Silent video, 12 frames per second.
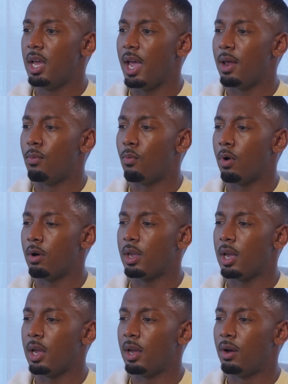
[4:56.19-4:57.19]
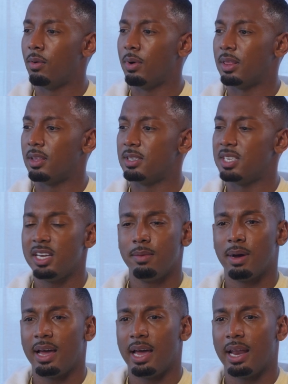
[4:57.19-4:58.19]
and working with the team
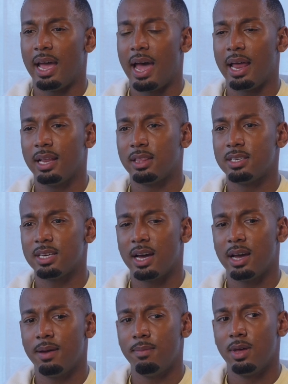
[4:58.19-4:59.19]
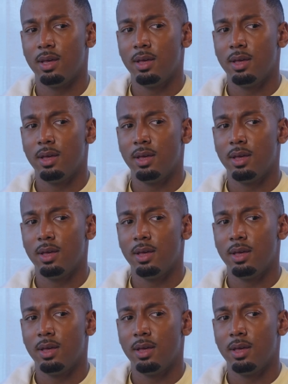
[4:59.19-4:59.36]
I had at the time